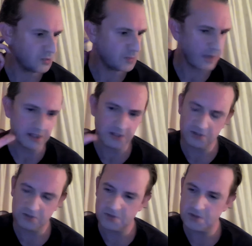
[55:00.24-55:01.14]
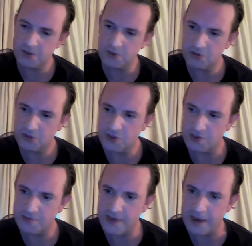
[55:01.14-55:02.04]
speak to the
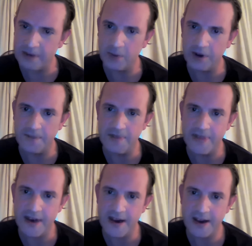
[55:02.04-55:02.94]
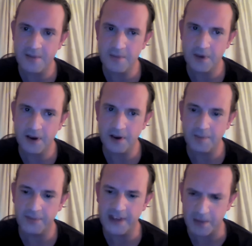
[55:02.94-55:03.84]
family when I'm there.
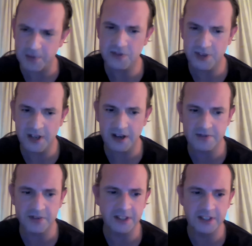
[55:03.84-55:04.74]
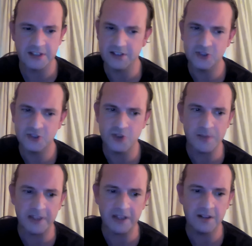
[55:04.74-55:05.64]
Um, the atmosphere, I find, is
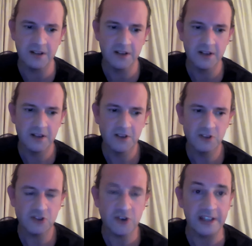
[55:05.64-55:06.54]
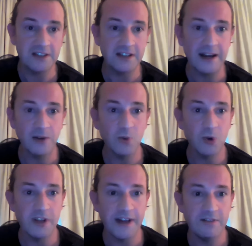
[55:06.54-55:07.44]
extremely strained now
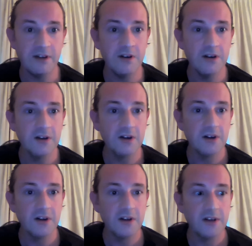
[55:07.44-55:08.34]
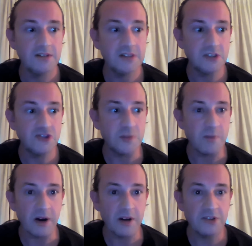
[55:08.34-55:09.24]
more than ever since she
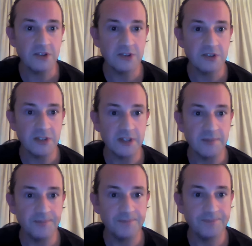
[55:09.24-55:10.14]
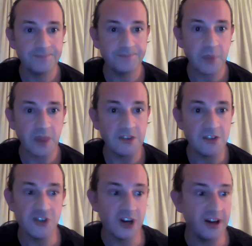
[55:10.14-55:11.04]
passed. Um, there's a
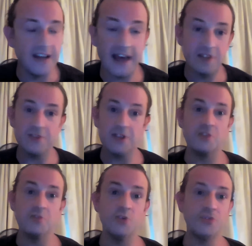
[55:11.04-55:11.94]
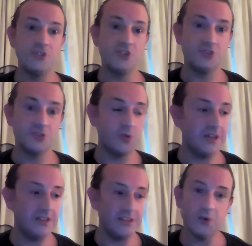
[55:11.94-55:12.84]
giant elephant in the room which is
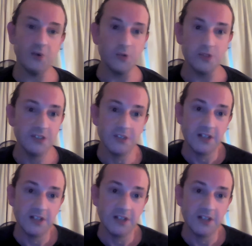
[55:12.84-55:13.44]
squeezing all